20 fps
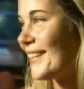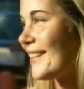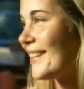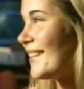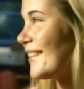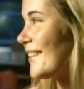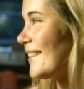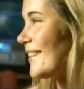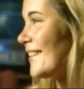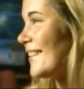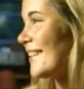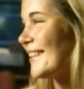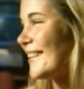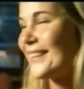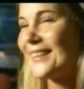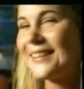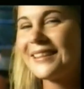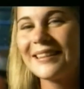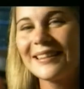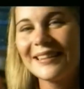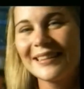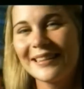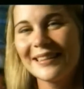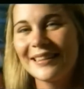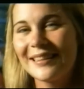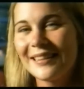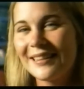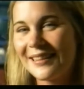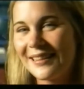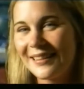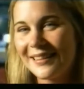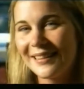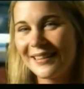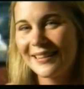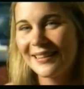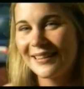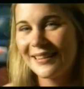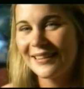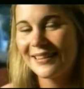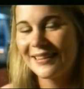And I think it's uh, important to have a
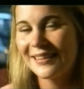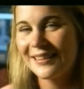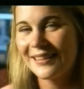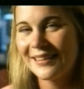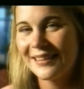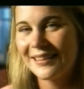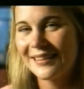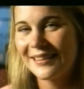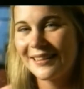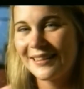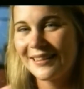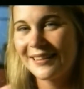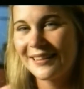great smile.